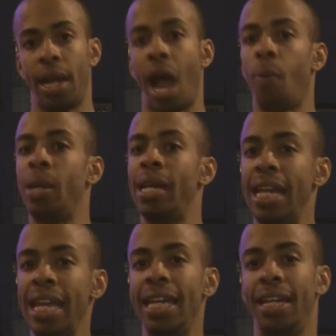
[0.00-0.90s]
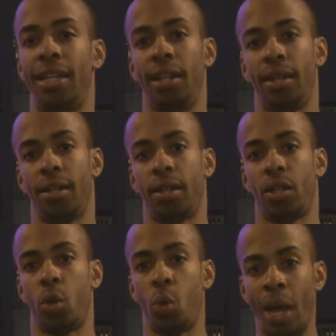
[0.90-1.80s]
Now we need
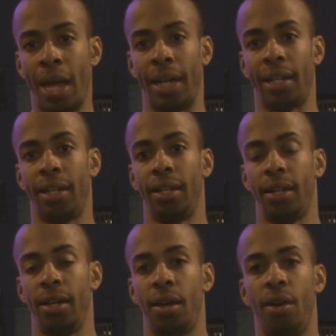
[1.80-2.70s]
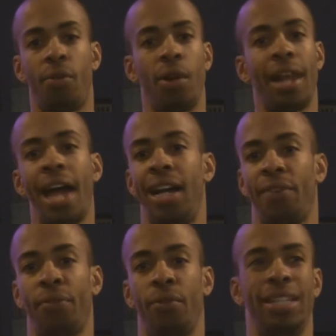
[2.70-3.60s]
to win for a lot of
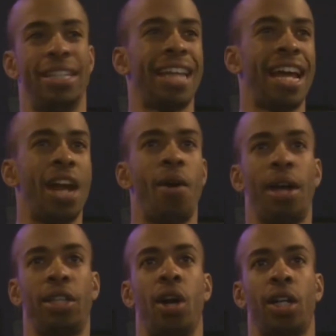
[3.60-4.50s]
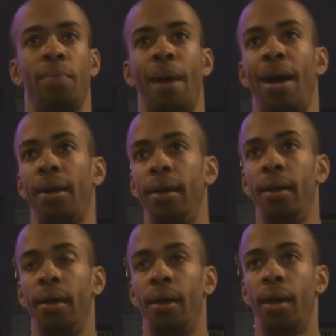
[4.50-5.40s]
different reasons. As I know I talked about
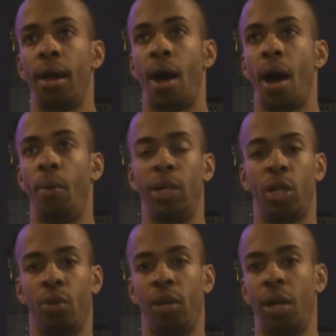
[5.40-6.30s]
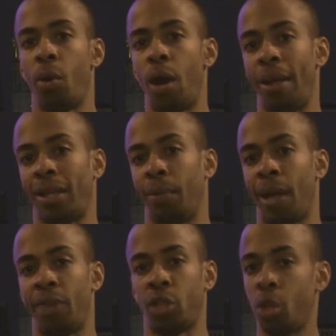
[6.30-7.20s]
uh, we shouldn't really worry about the
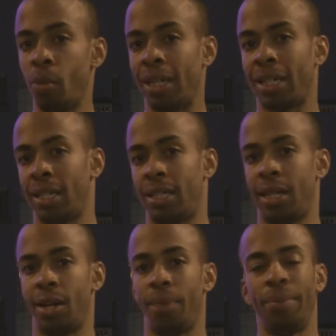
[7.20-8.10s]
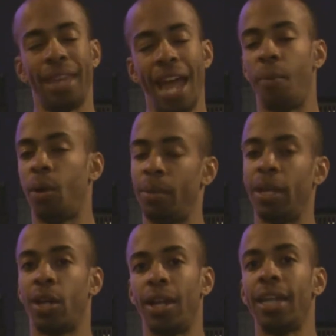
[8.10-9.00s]
playoffs too much this year. Yeah, would it be
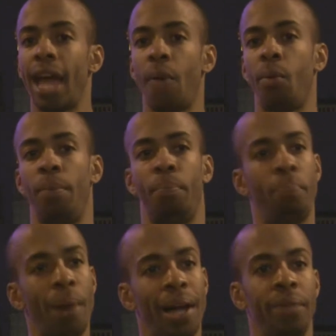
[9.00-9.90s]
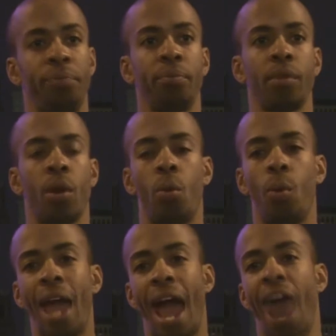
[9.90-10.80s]
good? Yeah, it would. But
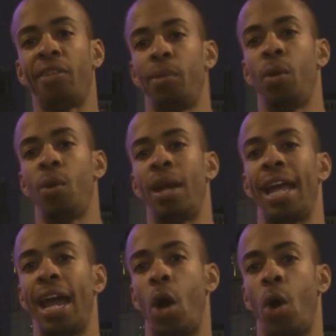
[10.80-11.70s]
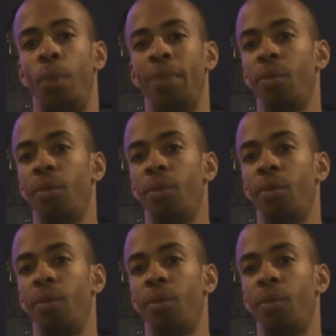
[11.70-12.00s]
we have to be winning at home.